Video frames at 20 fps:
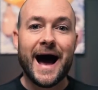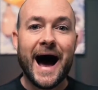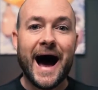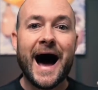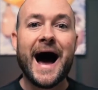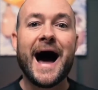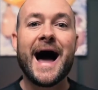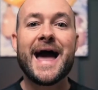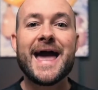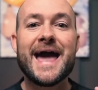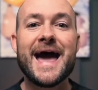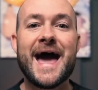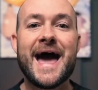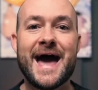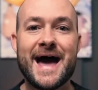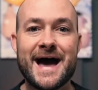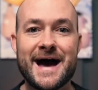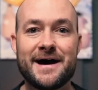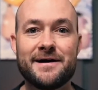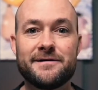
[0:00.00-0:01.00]
I
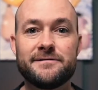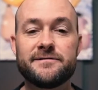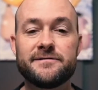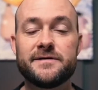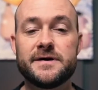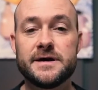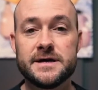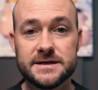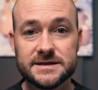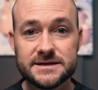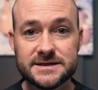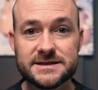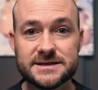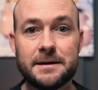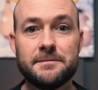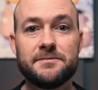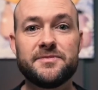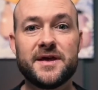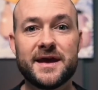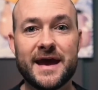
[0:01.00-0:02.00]
have
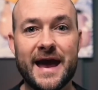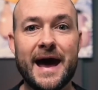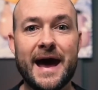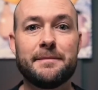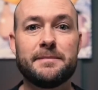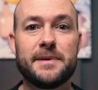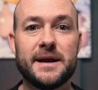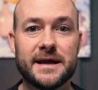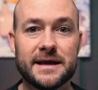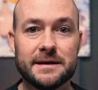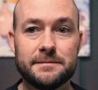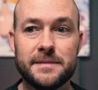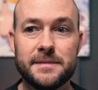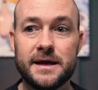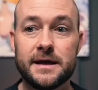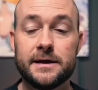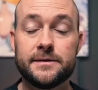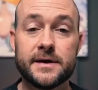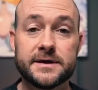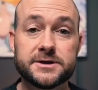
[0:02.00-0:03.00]
something happening in
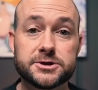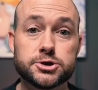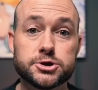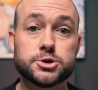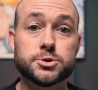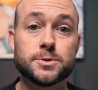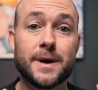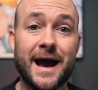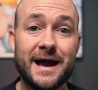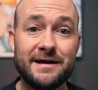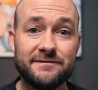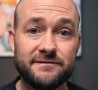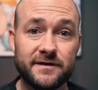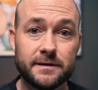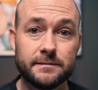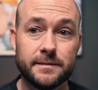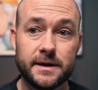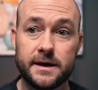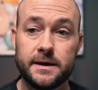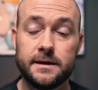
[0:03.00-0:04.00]
me that's
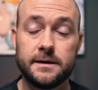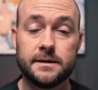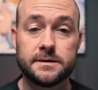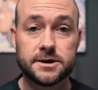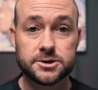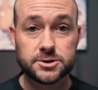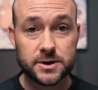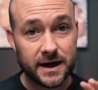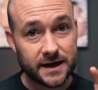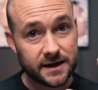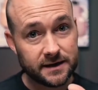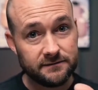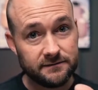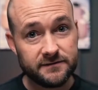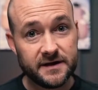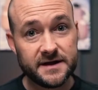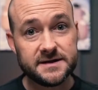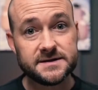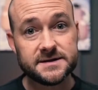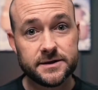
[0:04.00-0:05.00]
driving me to try to
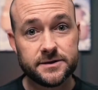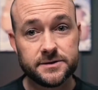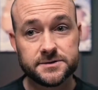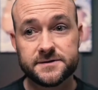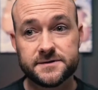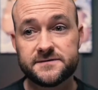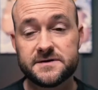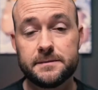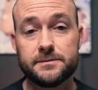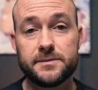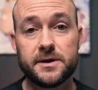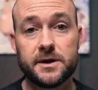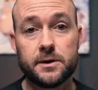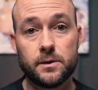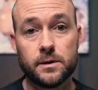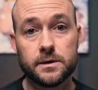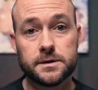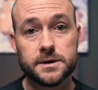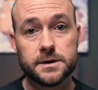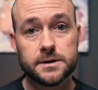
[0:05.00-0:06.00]
convince others of something
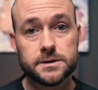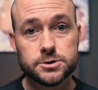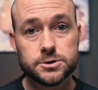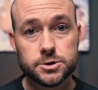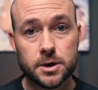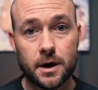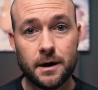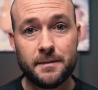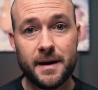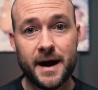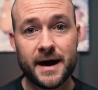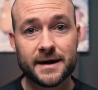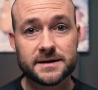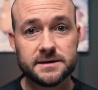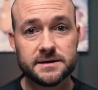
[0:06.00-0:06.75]
or to draw back,